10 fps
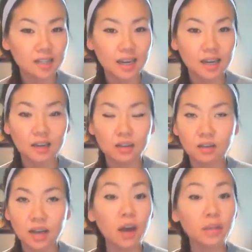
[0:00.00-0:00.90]
like
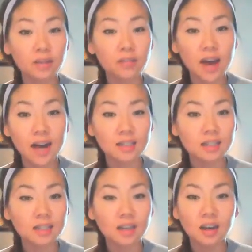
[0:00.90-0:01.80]
healthy
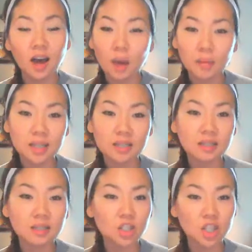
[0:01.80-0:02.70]
fats,
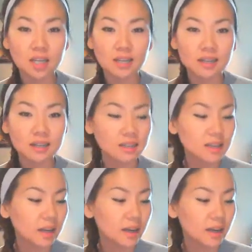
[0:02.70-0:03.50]
hummus, cheese.